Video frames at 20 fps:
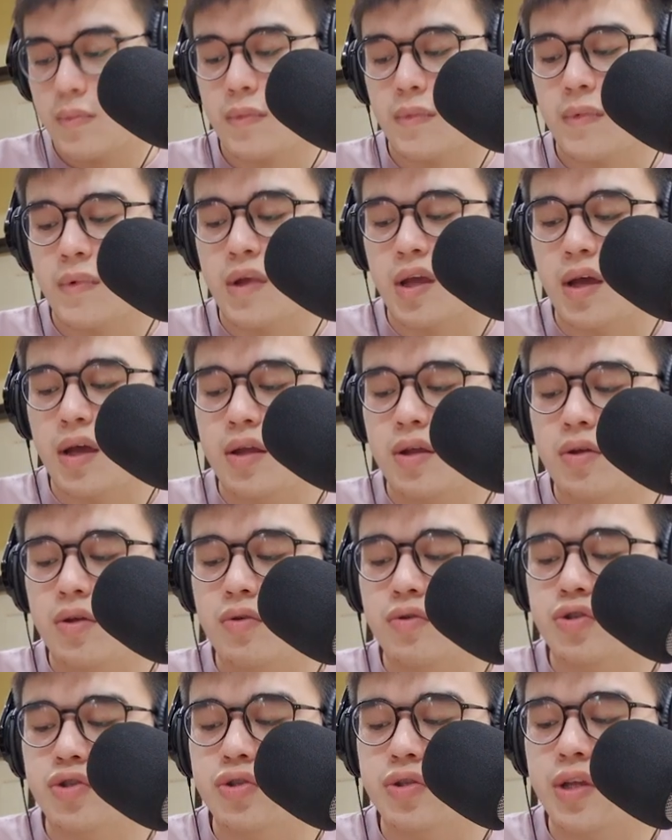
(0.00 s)
okay, you
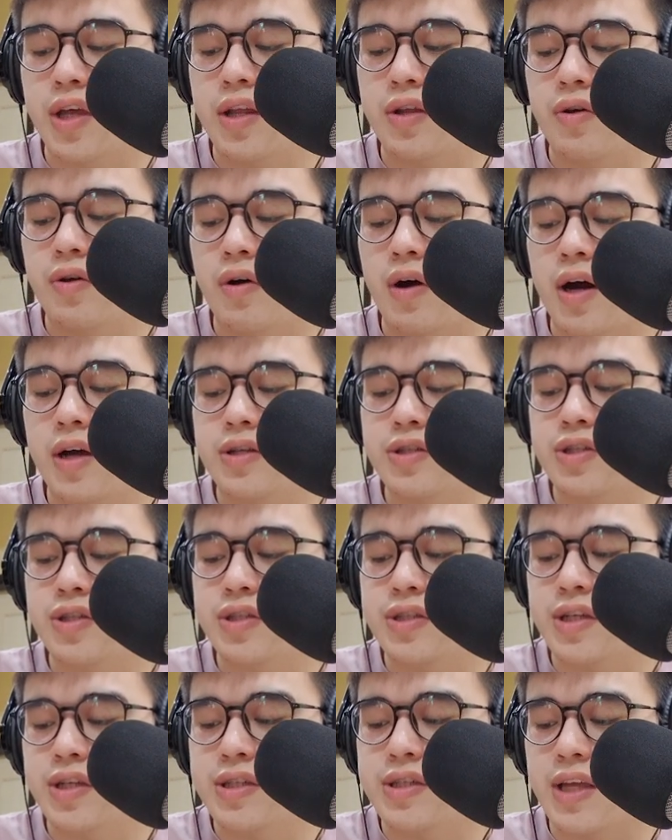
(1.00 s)
should get your
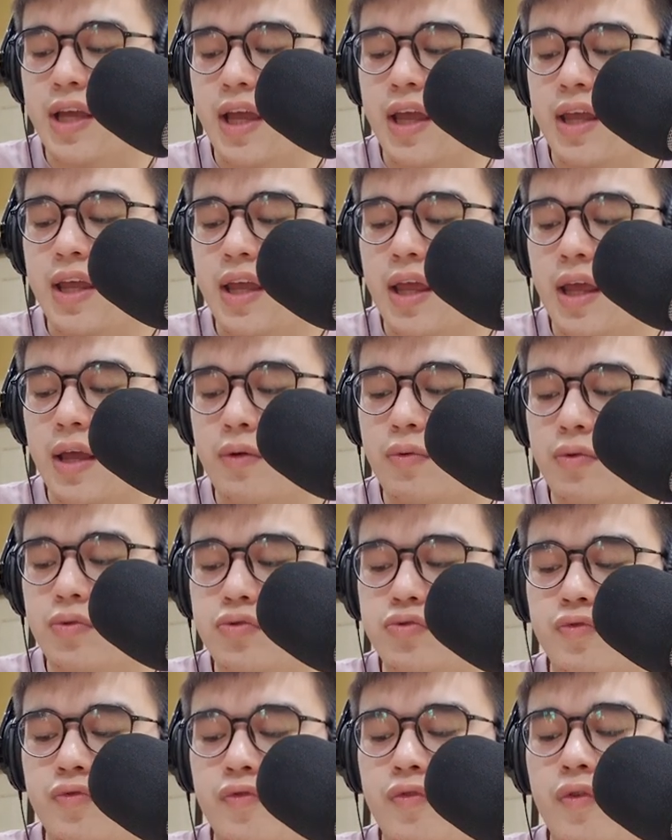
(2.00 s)
answers as a equals
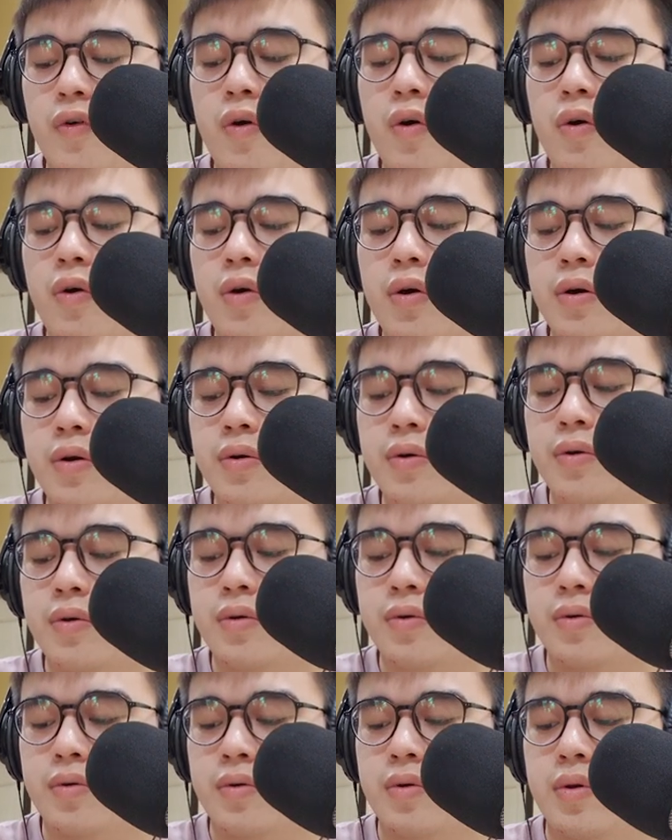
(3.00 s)
to 4.
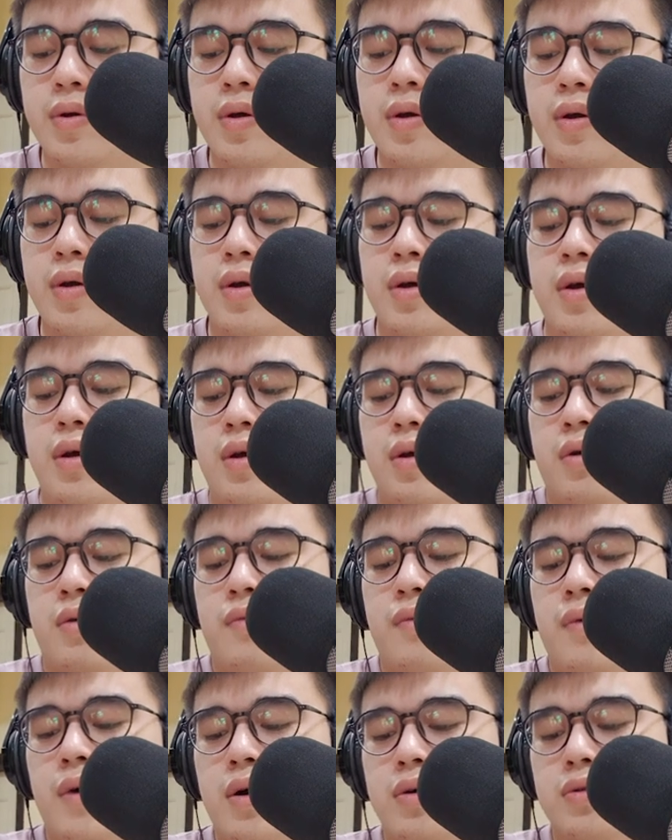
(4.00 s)

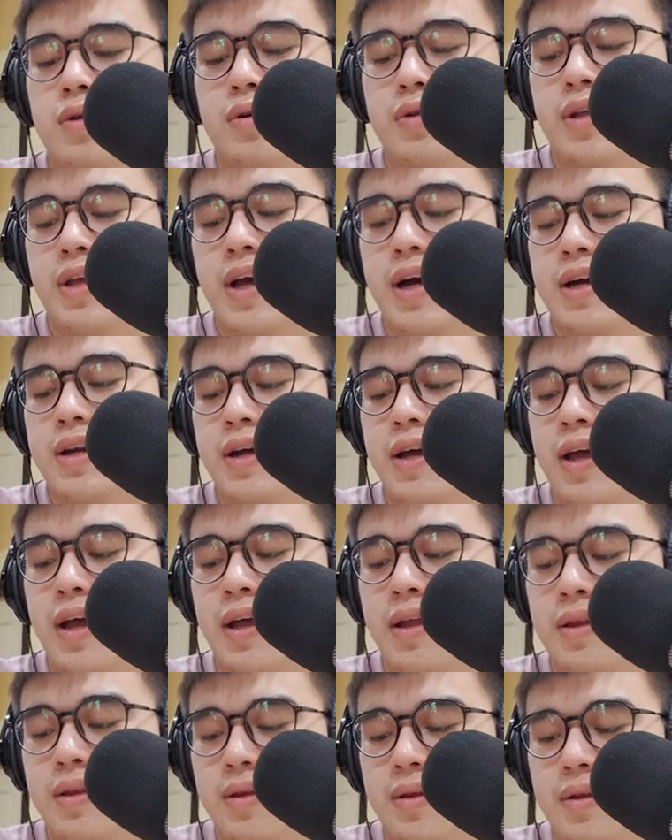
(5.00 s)
While on the other
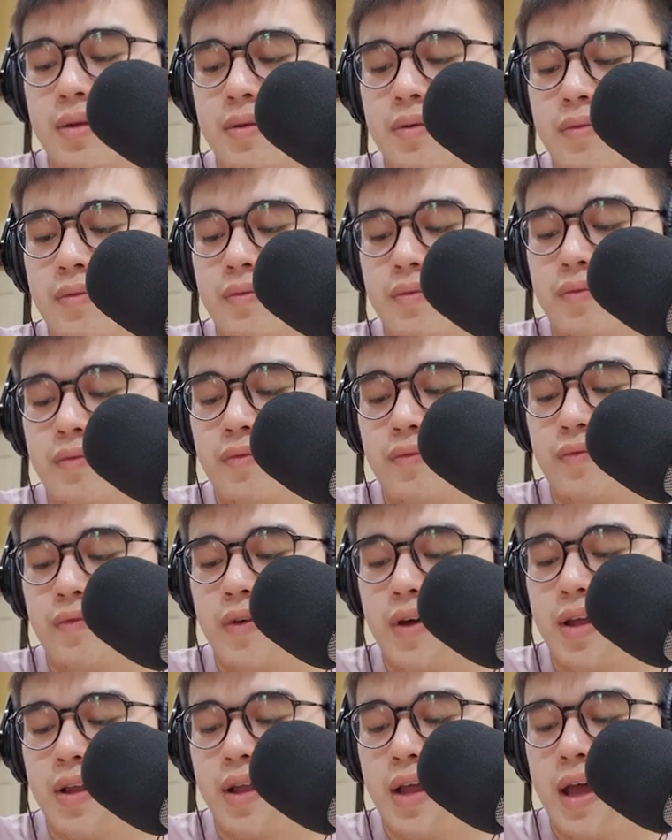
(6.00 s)
hand,
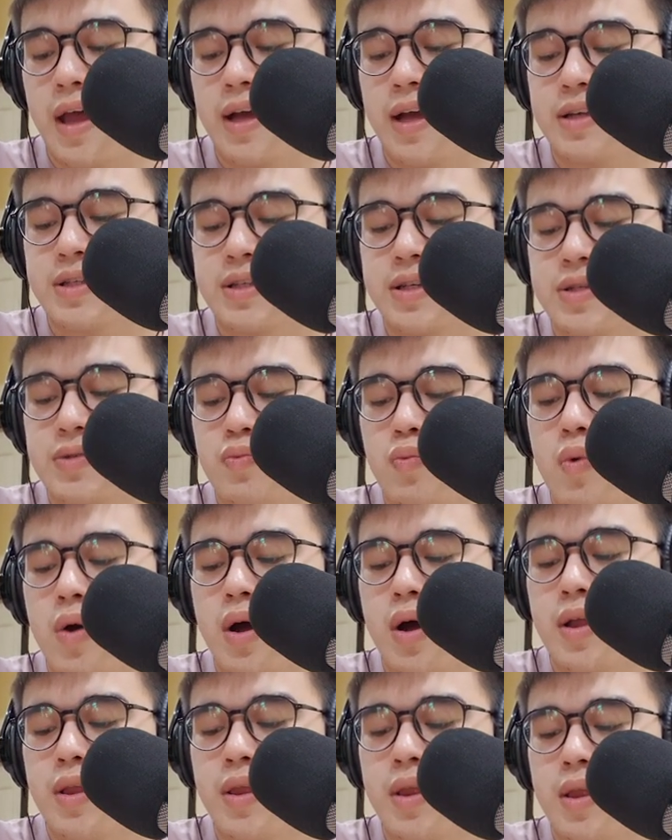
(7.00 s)
when x is
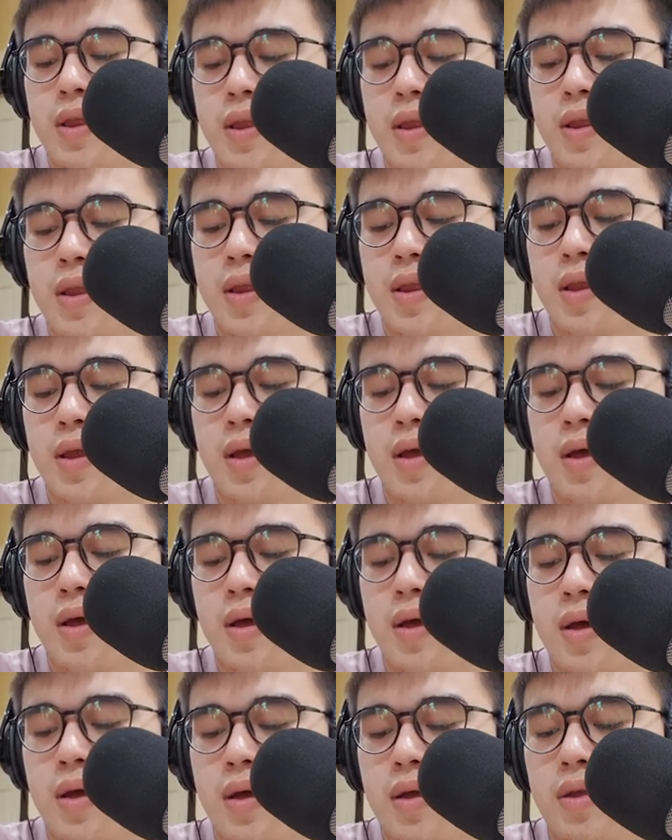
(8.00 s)
1,
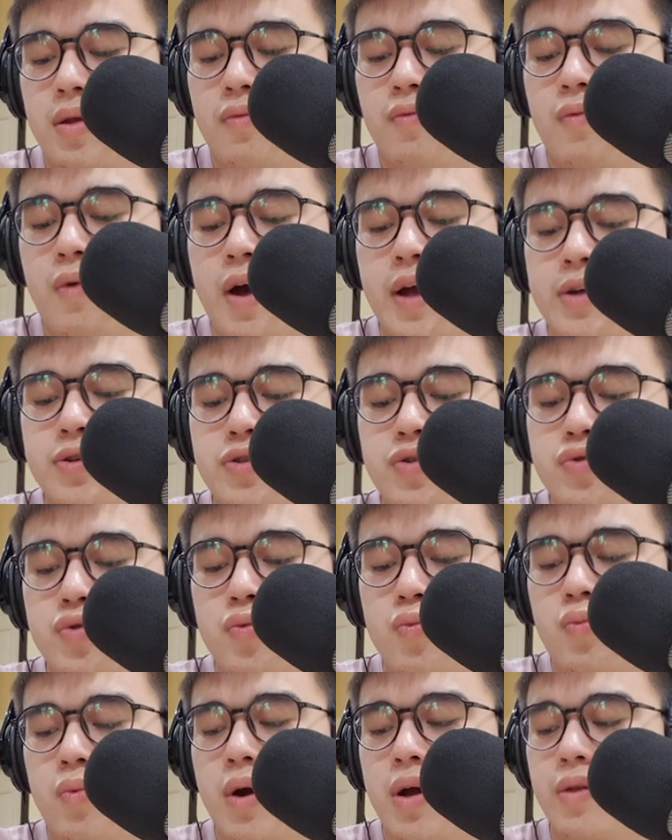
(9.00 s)
your y is also
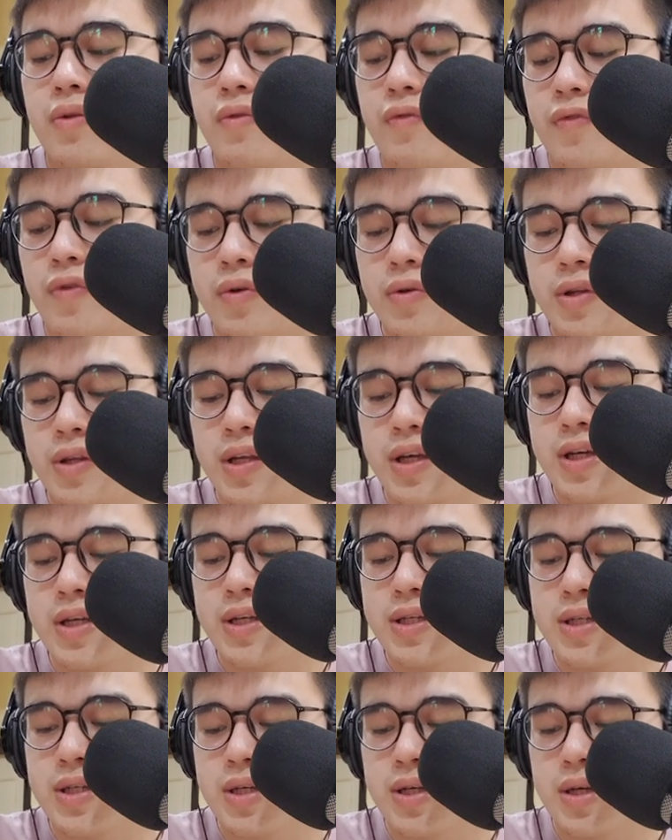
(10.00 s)
1 for
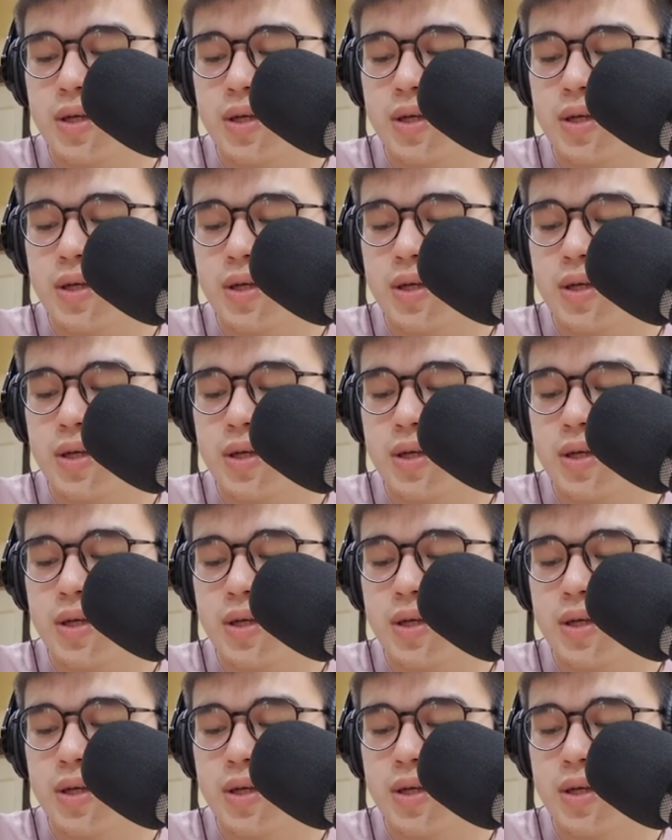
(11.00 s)
this.